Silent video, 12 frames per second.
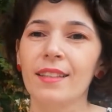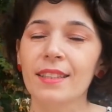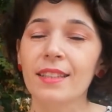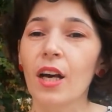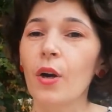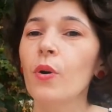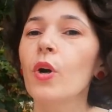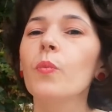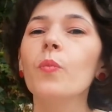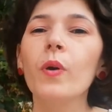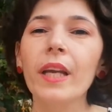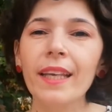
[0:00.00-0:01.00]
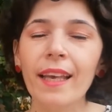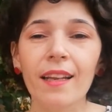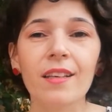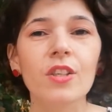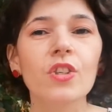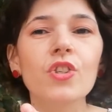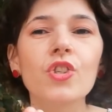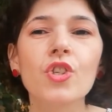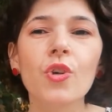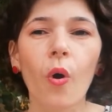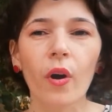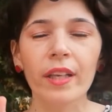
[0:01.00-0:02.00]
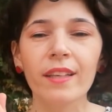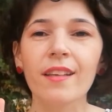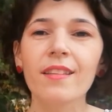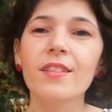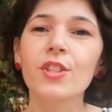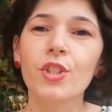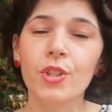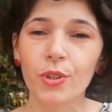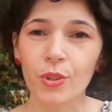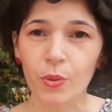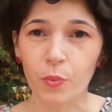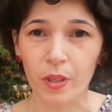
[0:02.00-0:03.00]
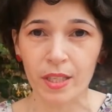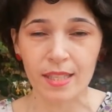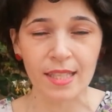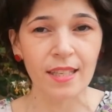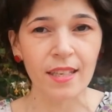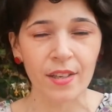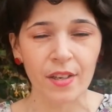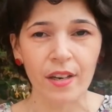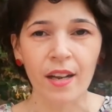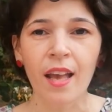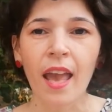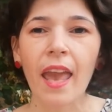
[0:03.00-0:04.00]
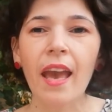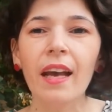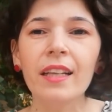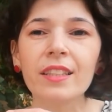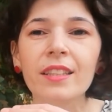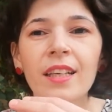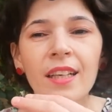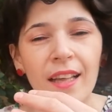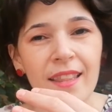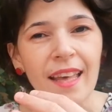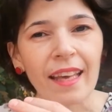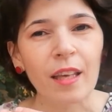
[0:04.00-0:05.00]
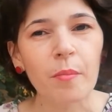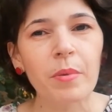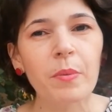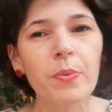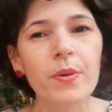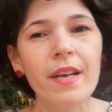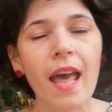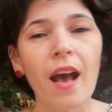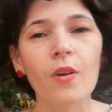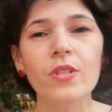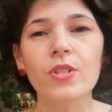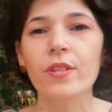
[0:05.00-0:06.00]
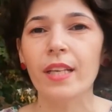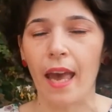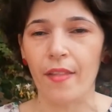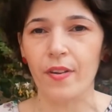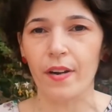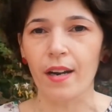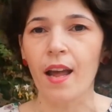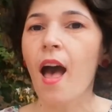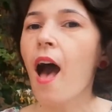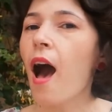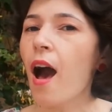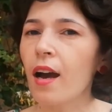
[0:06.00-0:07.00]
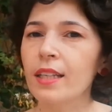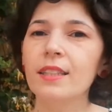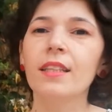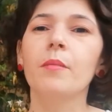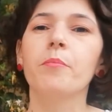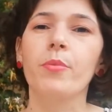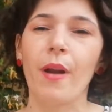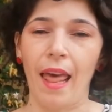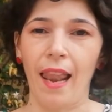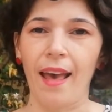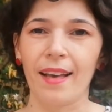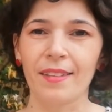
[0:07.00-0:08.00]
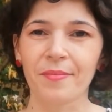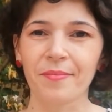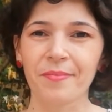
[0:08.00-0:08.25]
So we can join the two words here and they can be pronounced together. An umbrella.